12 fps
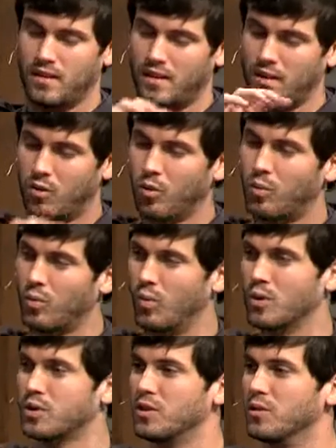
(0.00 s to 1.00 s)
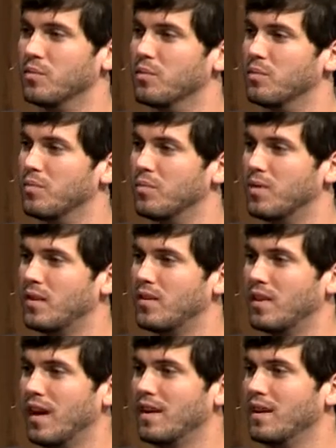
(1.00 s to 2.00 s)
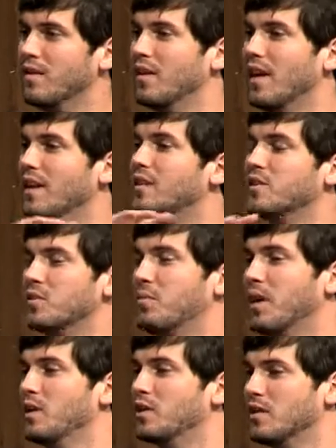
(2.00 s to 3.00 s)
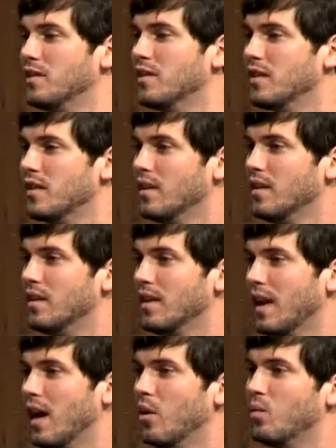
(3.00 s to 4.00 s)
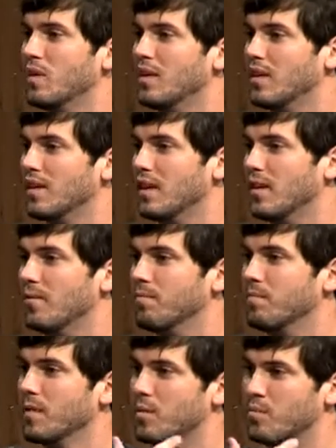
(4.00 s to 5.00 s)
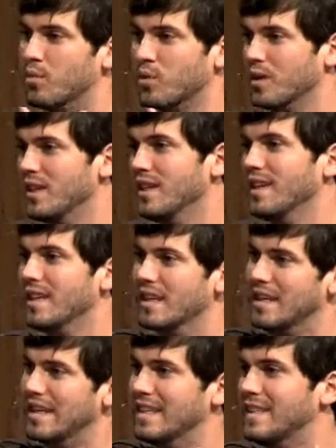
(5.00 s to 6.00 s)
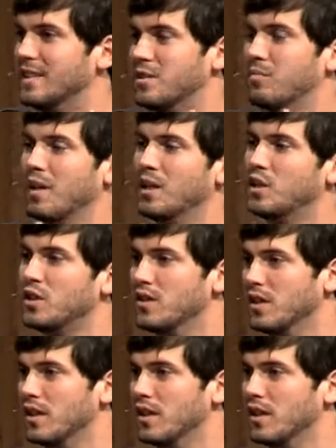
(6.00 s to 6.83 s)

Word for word: in corporate worship, the, the idea of anticipation, like how we um, bring anticipation